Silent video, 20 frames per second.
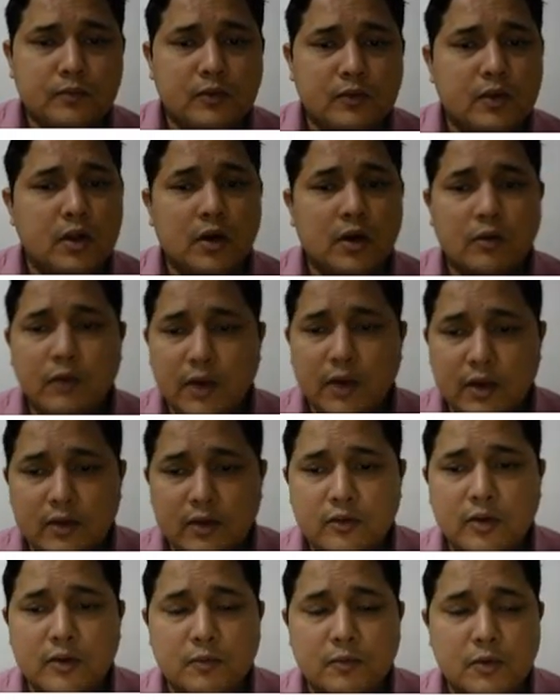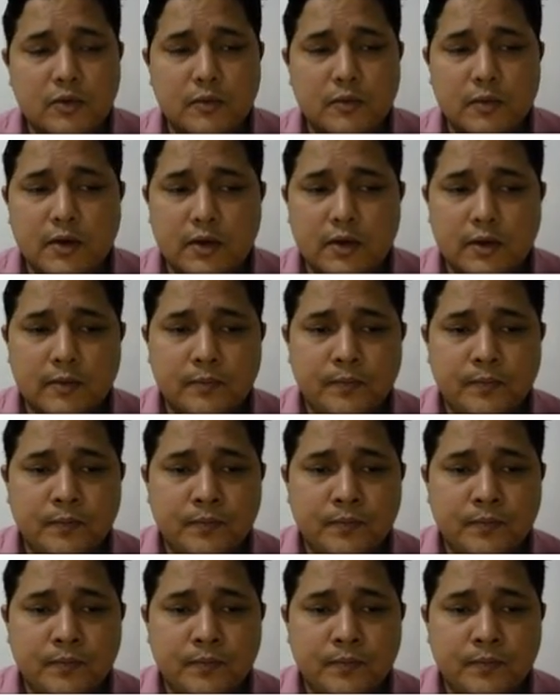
There are various responsibility,